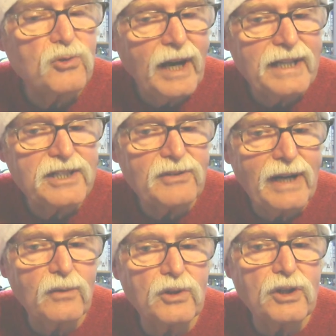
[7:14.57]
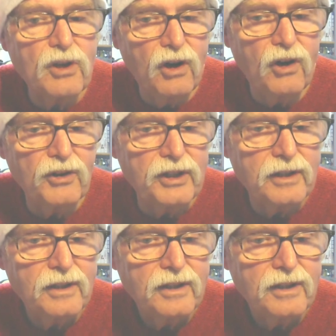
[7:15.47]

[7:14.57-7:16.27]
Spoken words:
right around the corner.